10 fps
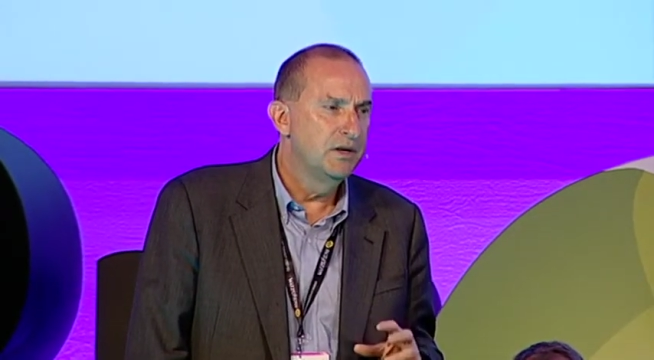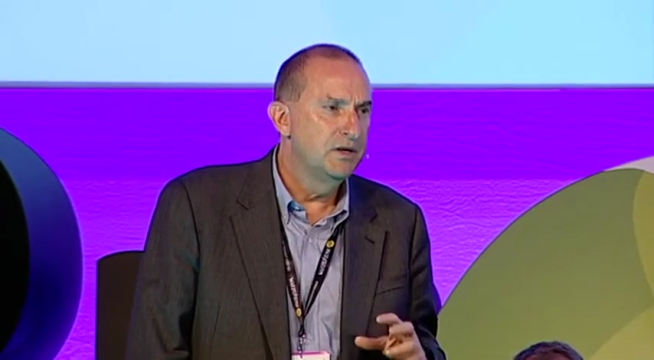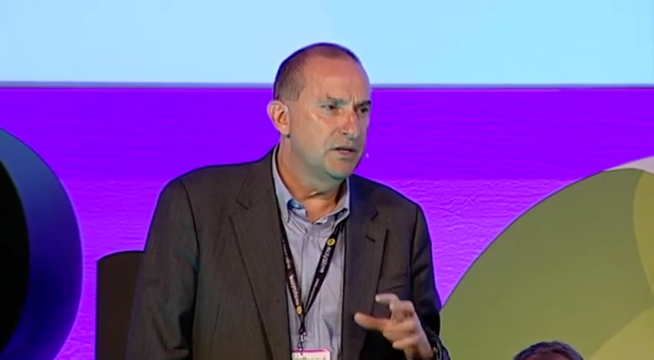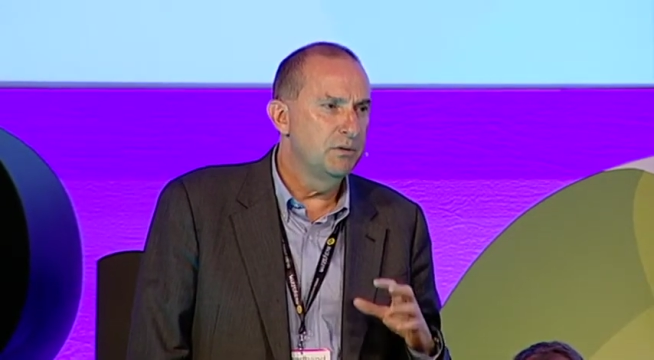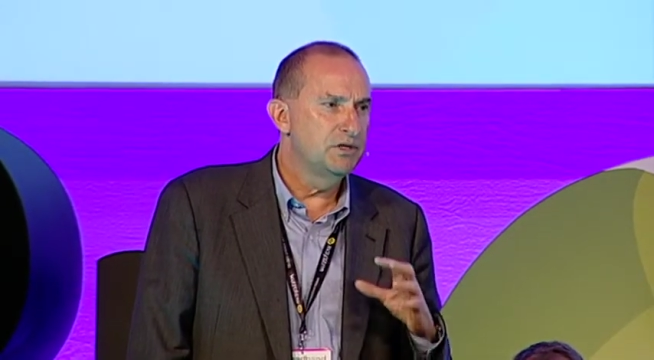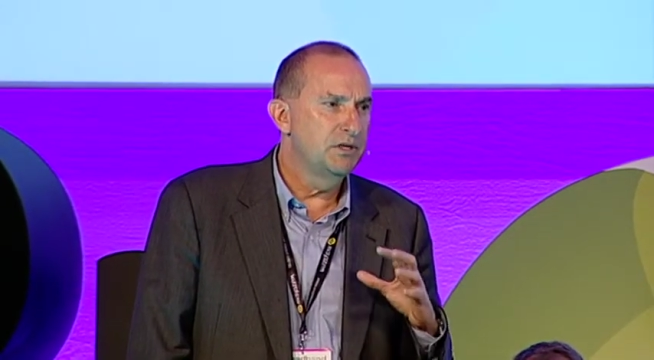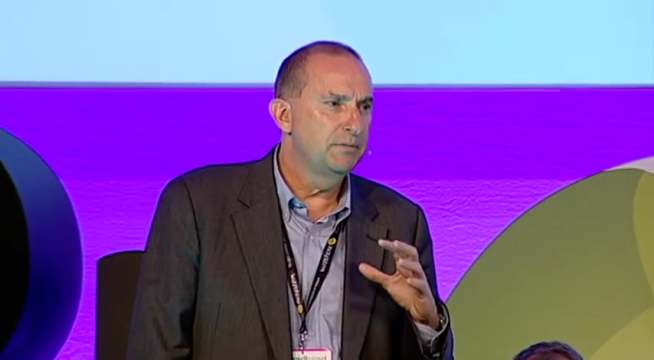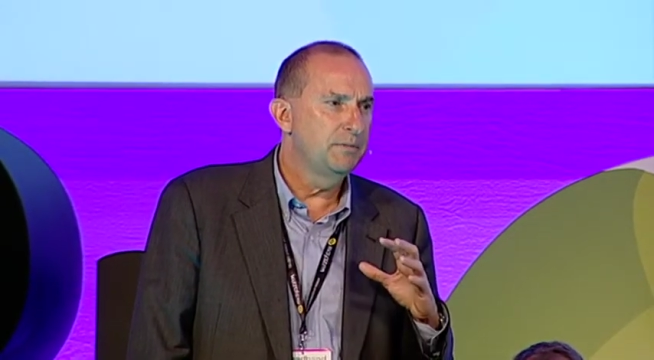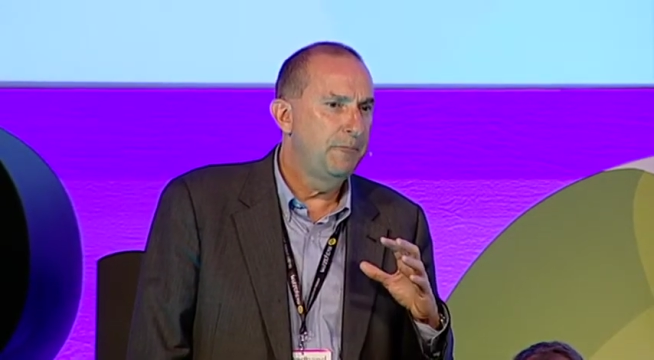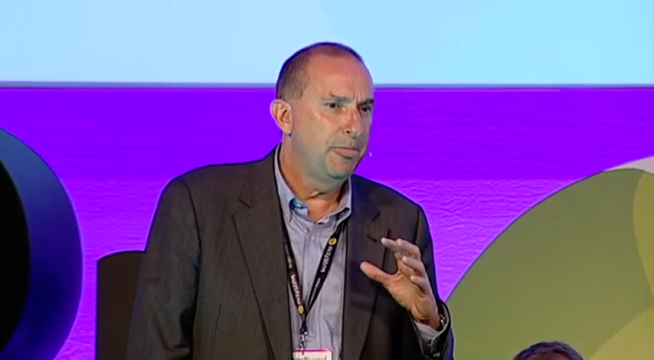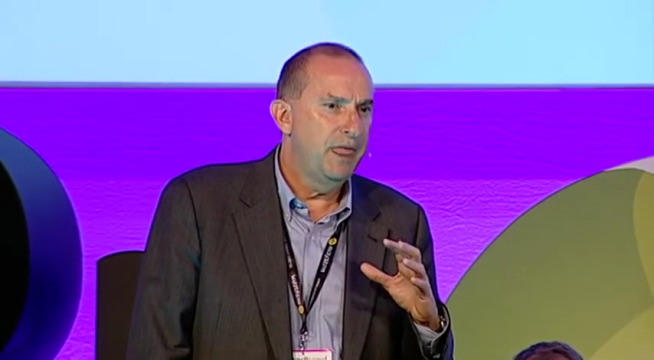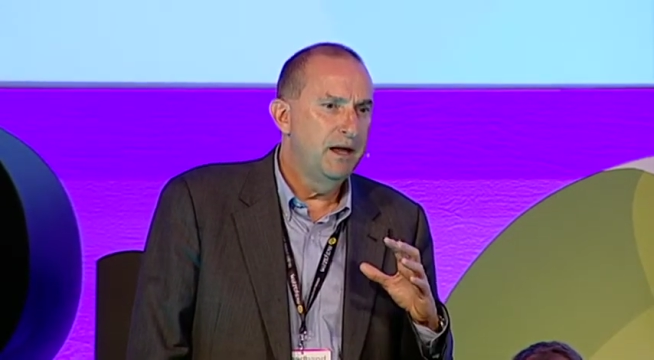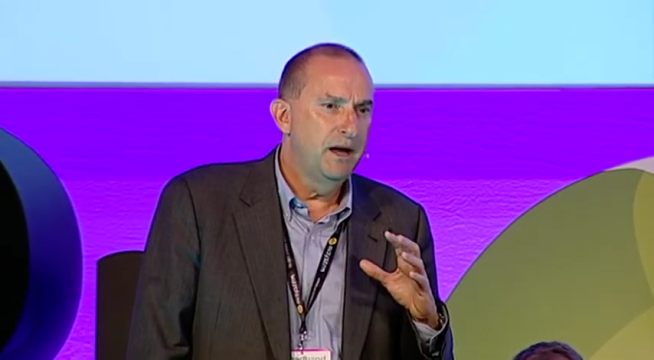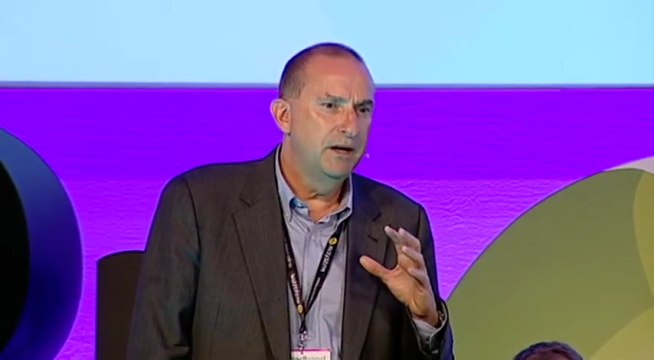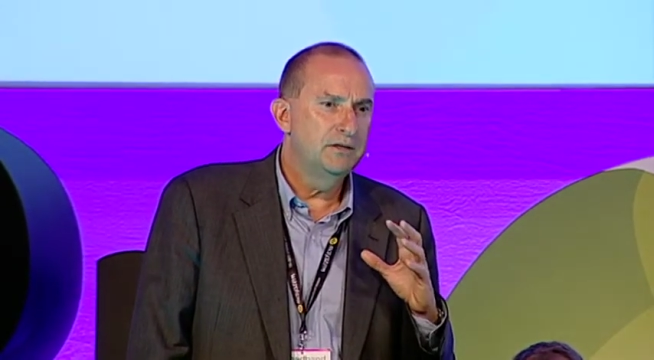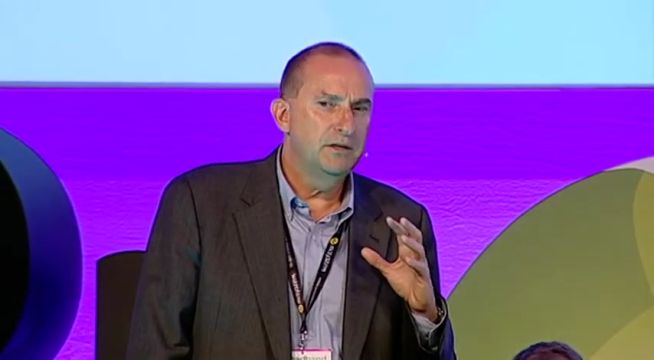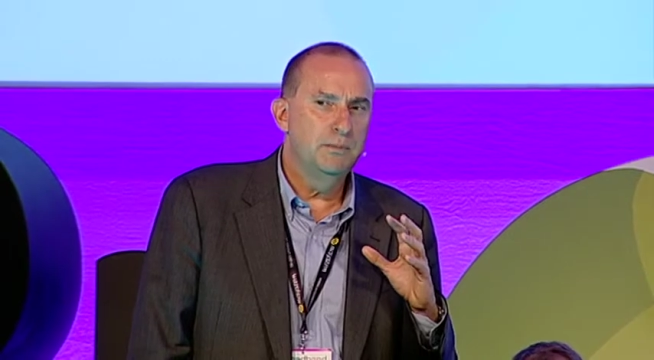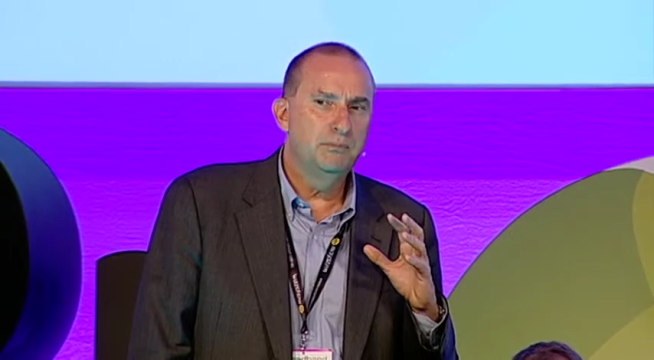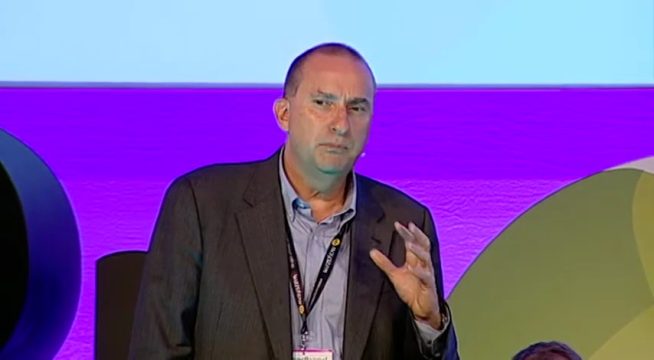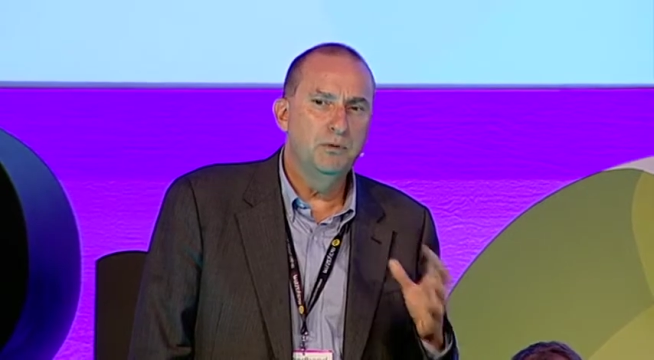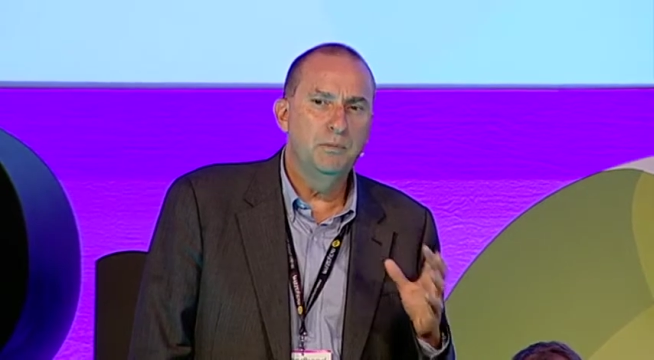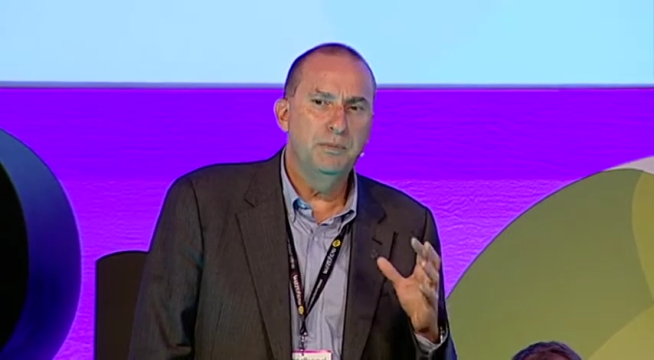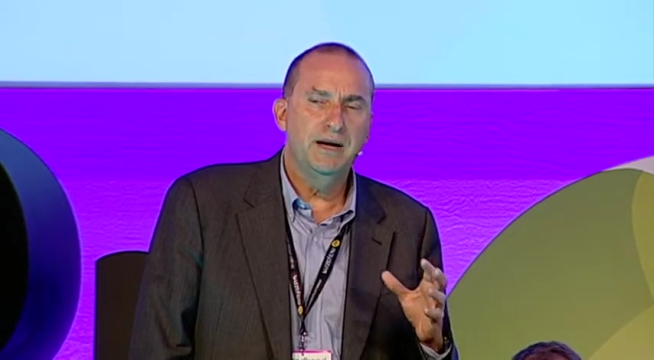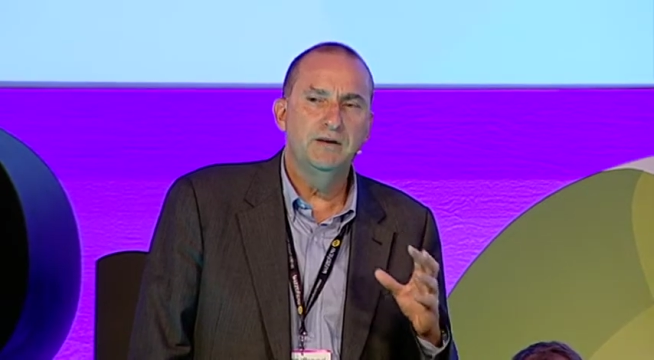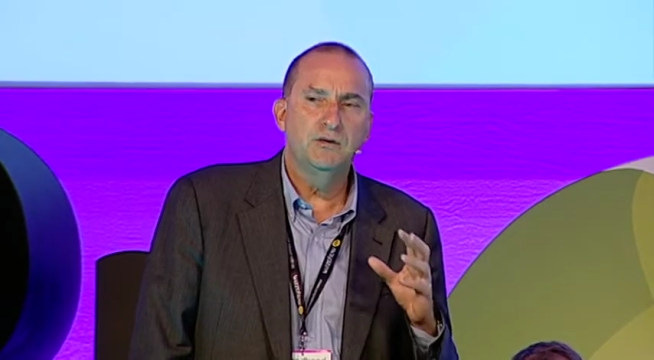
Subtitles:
So as a broadband